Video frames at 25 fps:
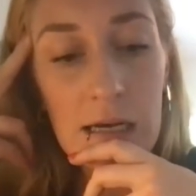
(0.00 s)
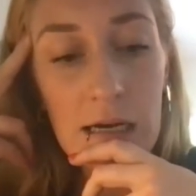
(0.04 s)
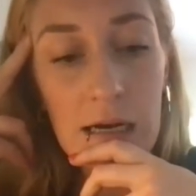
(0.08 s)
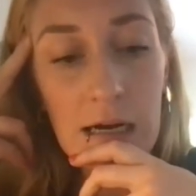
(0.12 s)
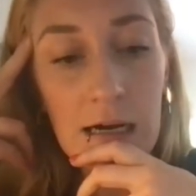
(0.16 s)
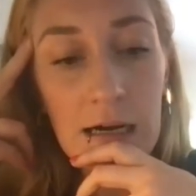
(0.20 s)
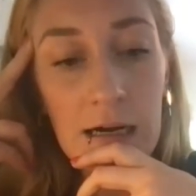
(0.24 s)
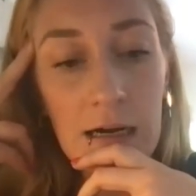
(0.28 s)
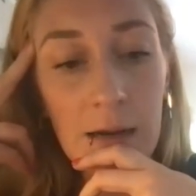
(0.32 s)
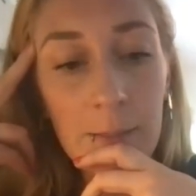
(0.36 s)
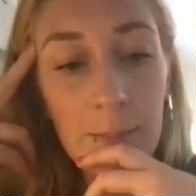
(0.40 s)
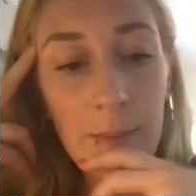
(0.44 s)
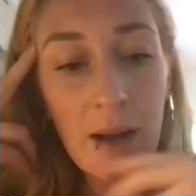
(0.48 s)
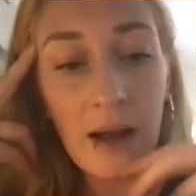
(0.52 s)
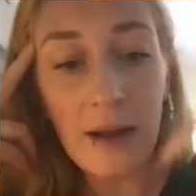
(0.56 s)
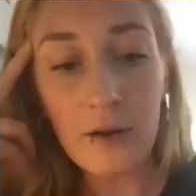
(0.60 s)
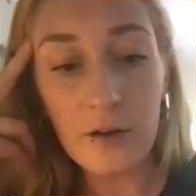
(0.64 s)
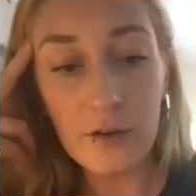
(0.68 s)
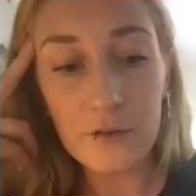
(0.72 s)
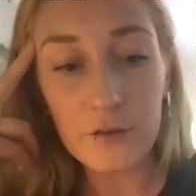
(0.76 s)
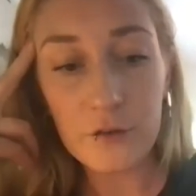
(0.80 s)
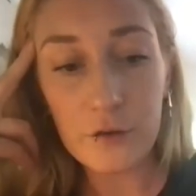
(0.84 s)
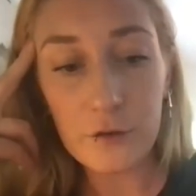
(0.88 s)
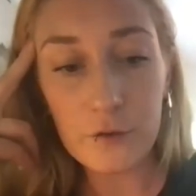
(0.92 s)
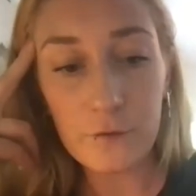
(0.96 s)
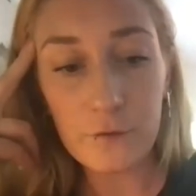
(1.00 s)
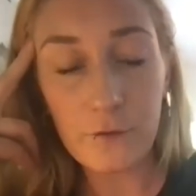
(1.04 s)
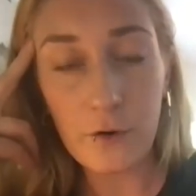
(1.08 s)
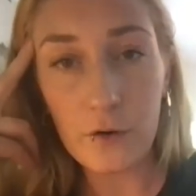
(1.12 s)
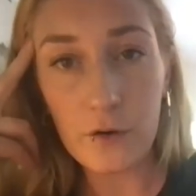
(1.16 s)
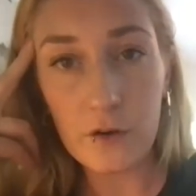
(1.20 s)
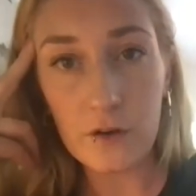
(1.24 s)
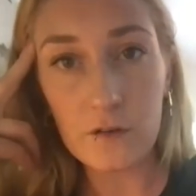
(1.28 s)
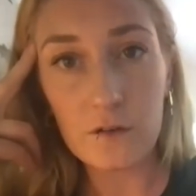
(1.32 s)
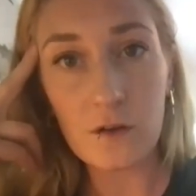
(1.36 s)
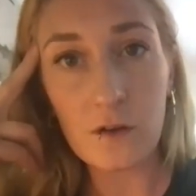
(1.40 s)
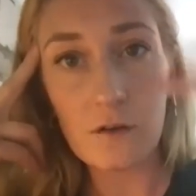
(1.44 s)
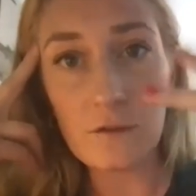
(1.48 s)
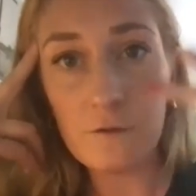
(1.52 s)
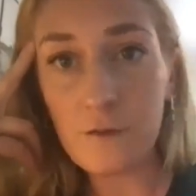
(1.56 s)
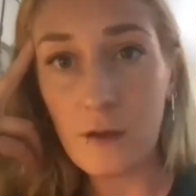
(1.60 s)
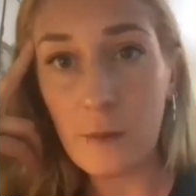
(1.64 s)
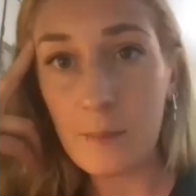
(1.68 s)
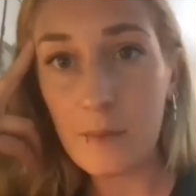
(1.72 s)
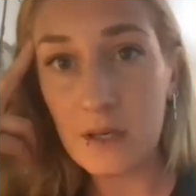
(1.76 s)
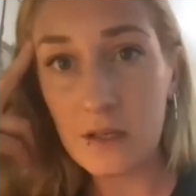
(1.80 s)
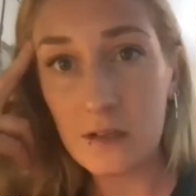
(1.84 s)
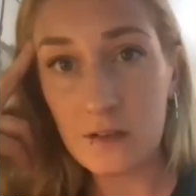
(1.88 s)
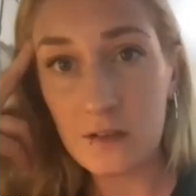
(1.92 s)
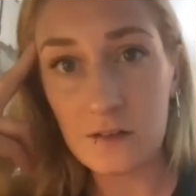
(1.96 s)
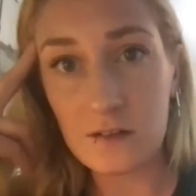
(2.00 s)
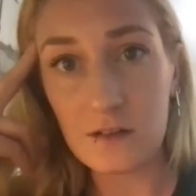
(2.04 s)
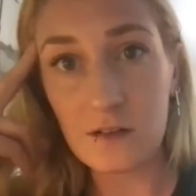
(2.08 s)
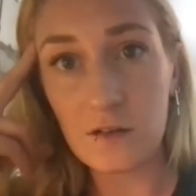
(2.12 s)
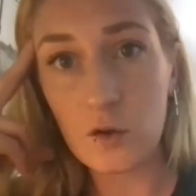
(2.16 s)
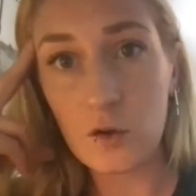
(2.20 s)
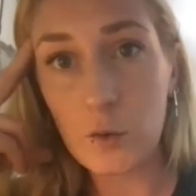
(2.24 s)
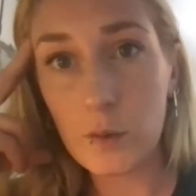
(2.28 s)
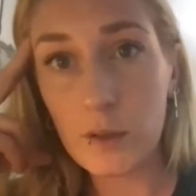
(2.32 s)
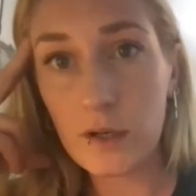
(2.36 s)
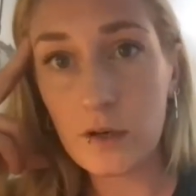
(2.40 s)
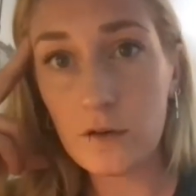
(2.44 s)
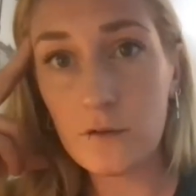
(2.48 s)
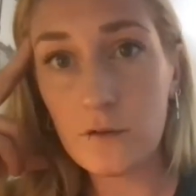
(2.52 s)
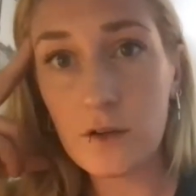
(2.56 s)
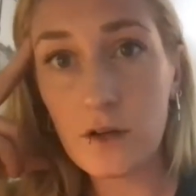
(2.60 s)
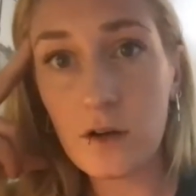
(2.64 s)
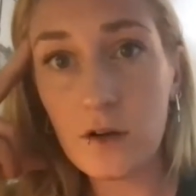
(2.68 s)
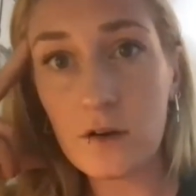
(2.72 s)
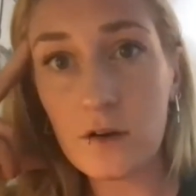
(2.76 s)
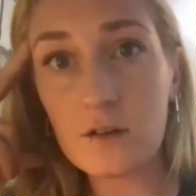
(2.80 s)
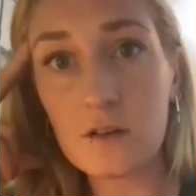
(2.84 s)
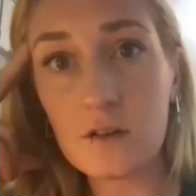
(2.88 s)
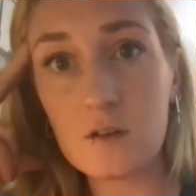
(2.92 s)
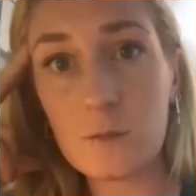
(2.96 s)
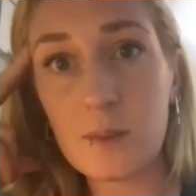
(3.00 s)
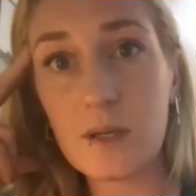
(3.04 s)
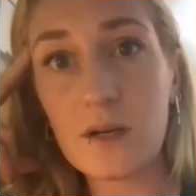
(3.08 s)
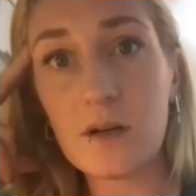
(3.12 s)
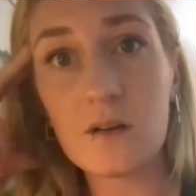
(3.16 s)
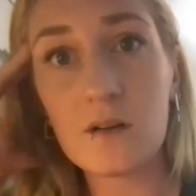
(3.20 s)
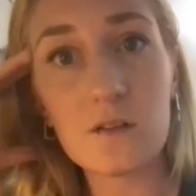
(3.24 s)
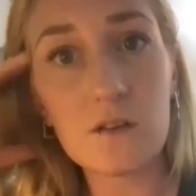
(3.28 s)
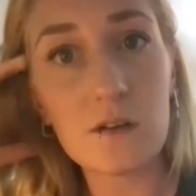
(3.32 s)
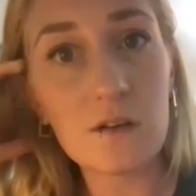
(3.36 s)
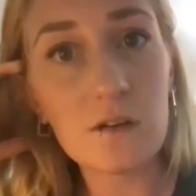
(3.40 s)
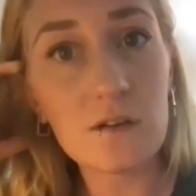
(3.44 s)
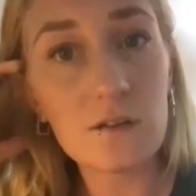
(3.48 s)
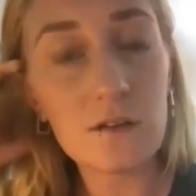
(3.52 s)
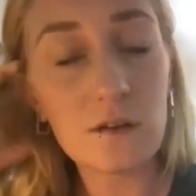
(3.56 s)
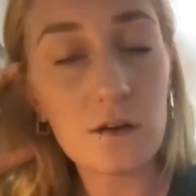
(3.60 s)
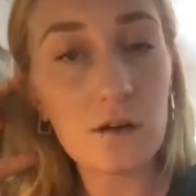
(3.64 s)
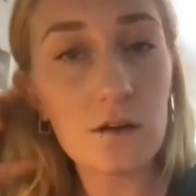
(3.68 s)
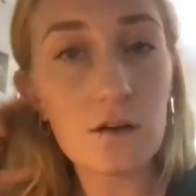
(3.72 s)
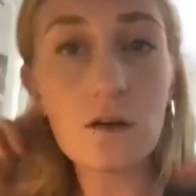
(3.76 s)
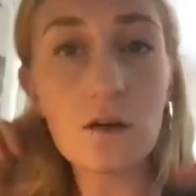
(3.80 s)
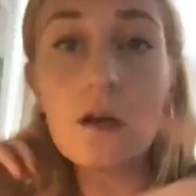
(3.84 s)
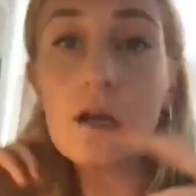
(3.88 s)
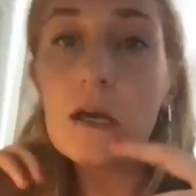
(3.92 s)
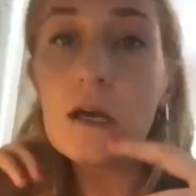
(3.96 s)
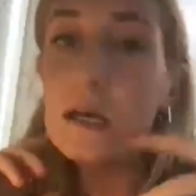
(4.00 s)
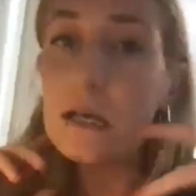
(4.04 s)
I also focus on feminist and queer VR experiences that are